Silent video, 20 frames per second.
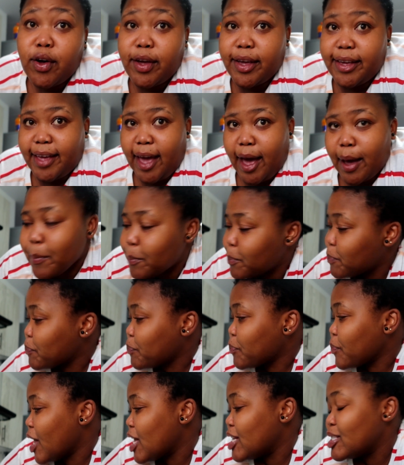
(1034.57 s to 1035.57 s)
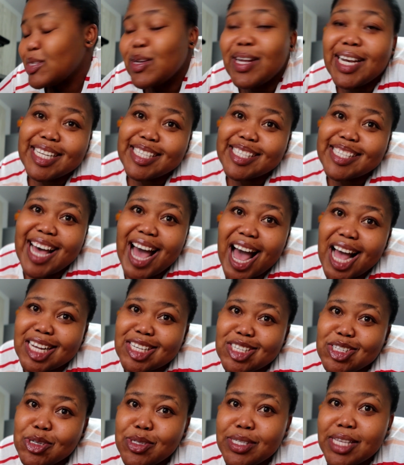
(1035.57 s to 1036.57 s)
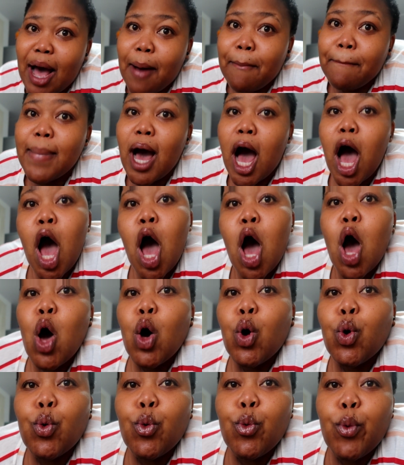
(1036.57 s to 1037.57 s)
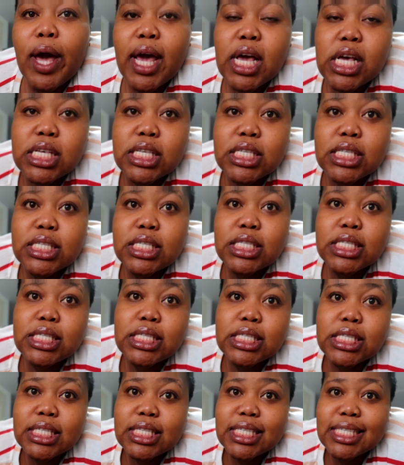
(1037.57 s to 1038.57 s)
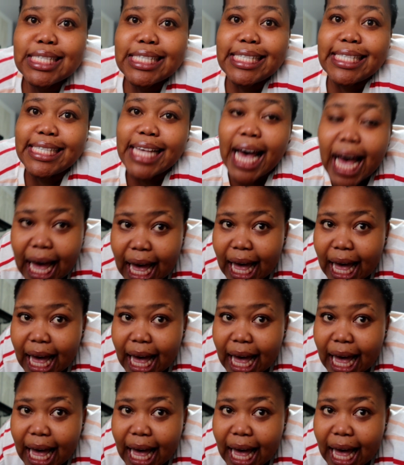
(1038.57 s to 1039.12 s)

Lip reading: Yeah, so let's do some wings.